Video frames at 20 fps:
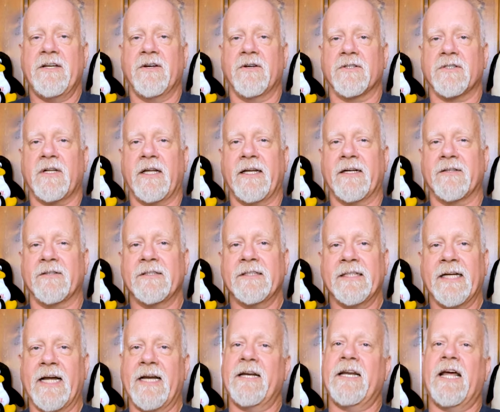years later,
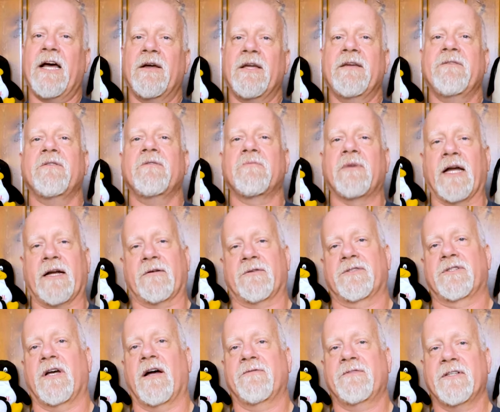and now even
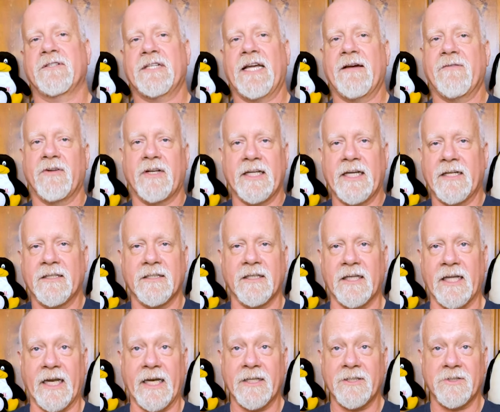Microsoft is heavily into
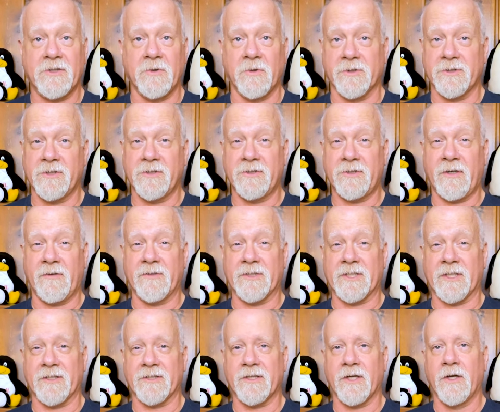Linux tools and
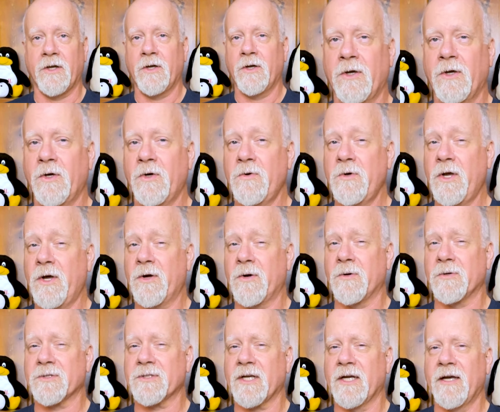services. Who
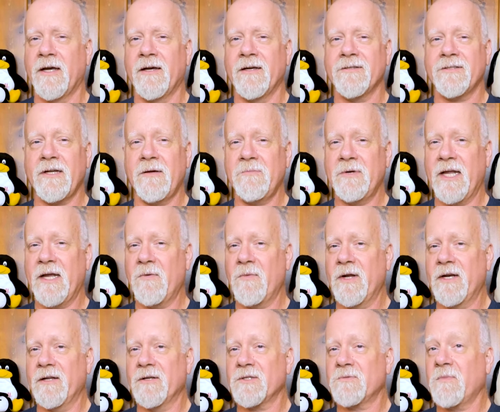knows? Someday
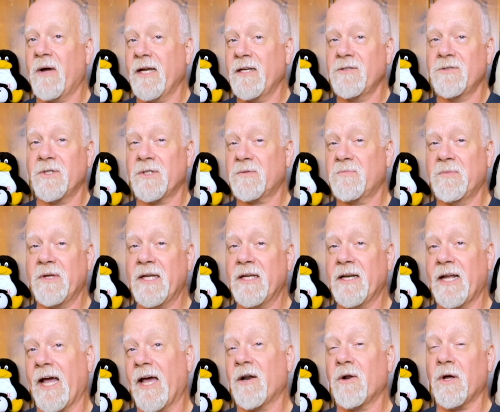Windows might just be an
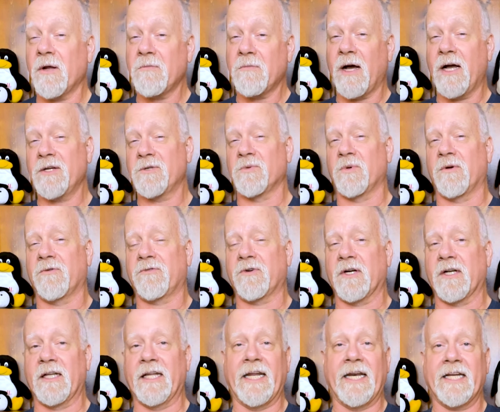add-on module for
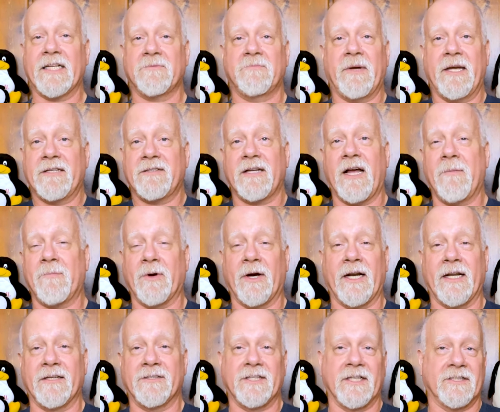a Linux-based
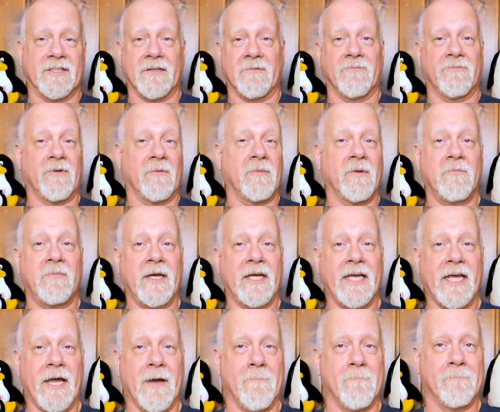operating system from the
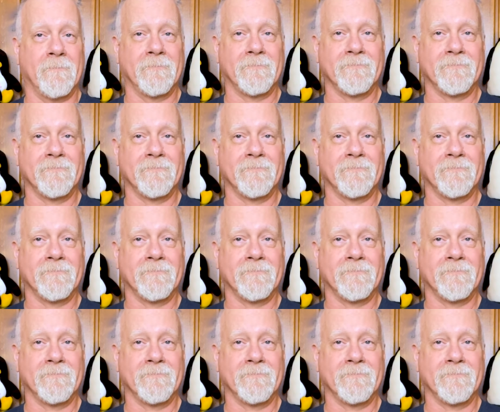Big M.